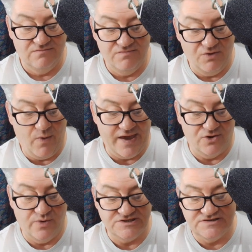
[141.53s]
the way
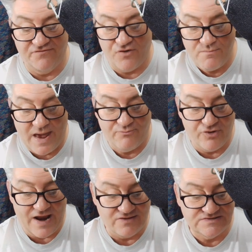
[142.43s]
in which different men
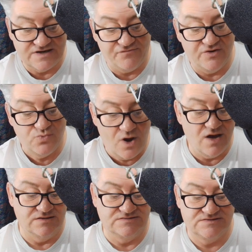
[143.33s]
pronounce different
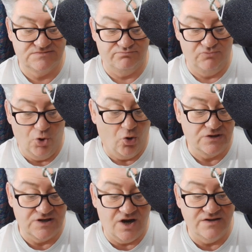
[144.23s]
words.
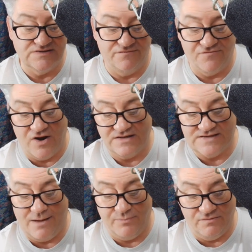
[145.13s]
Lord Curzon, for
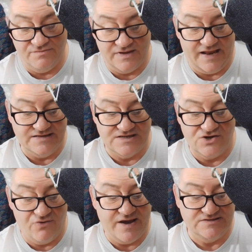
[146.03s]
example, the late
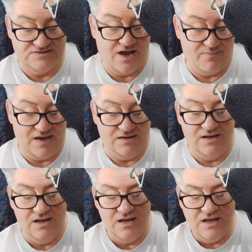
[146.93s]
and great, I
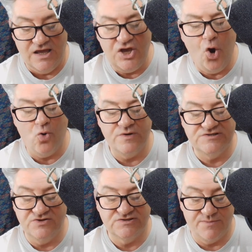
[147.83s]
mean, he
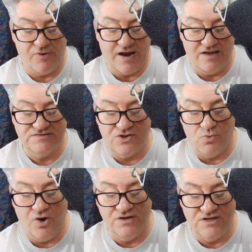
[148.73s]
always used to pronounce the
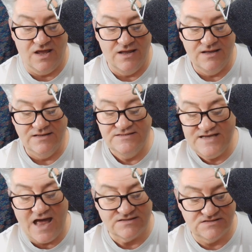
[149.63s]
word
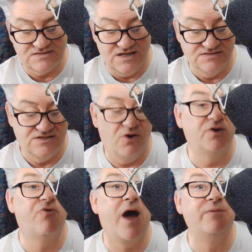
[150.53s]
dance as though
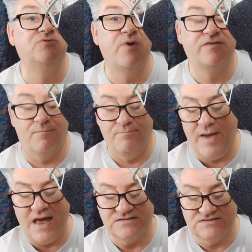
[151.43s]
it rhymed with
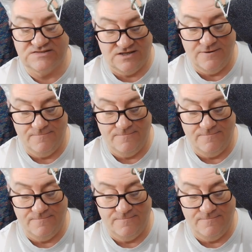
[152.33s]
pants.